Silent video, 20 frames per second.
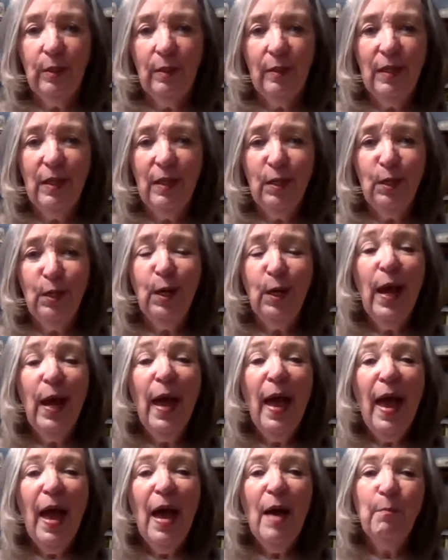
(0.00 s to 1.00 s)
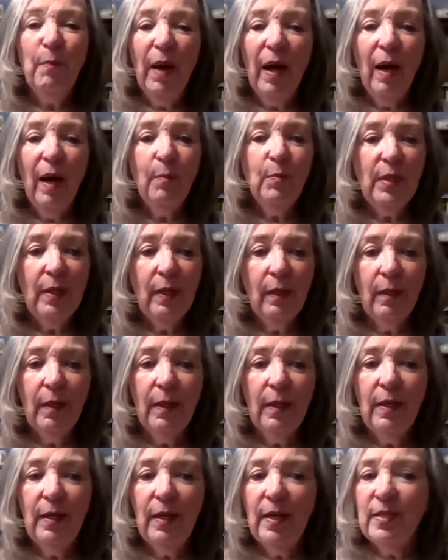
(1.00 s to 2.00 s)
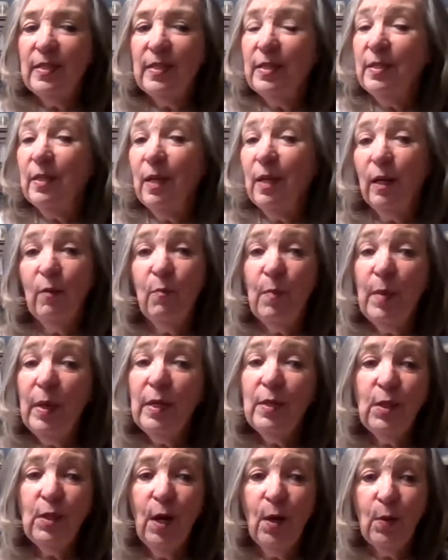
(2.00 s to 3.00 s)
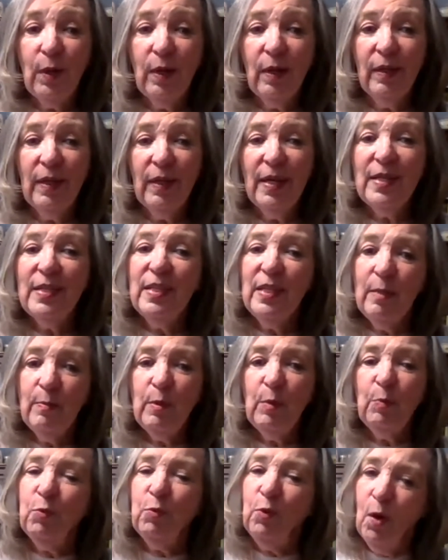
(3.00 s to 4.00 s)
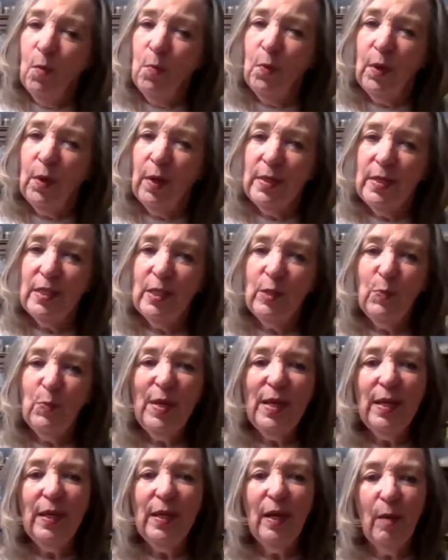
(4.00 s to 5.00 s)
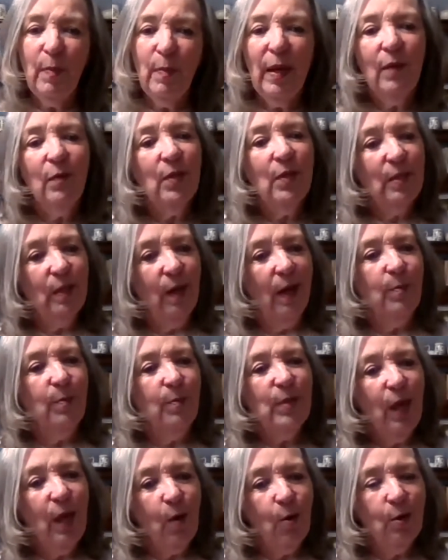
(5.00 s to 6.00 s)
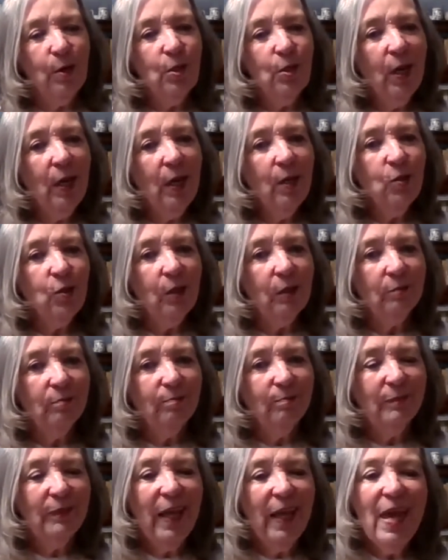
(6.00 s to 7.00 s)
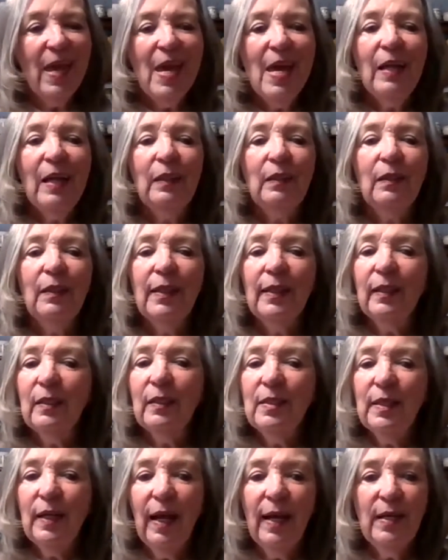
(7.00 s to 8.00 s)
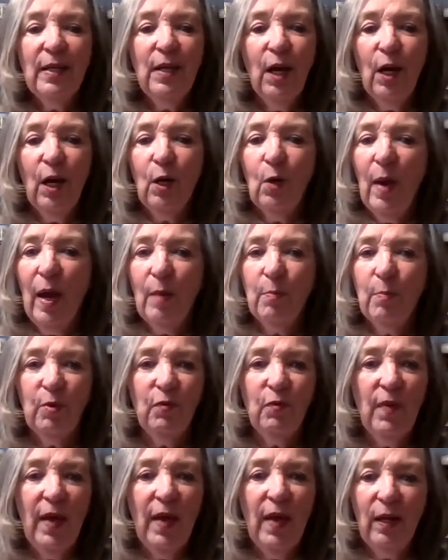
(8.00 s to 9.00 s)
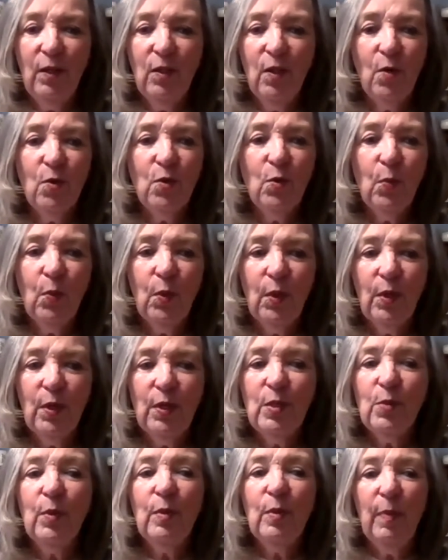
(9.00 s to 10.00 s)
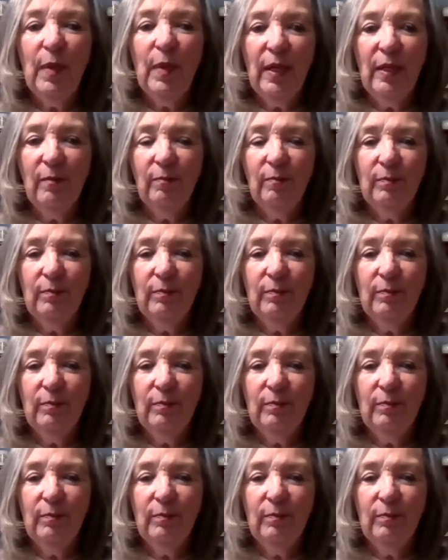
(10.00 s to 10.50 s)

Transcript: year, and Bob Dylan is a son of Minnesota, it seemed appropriate to speak about the times they are a changing. Little did I know how prophetic those words would be.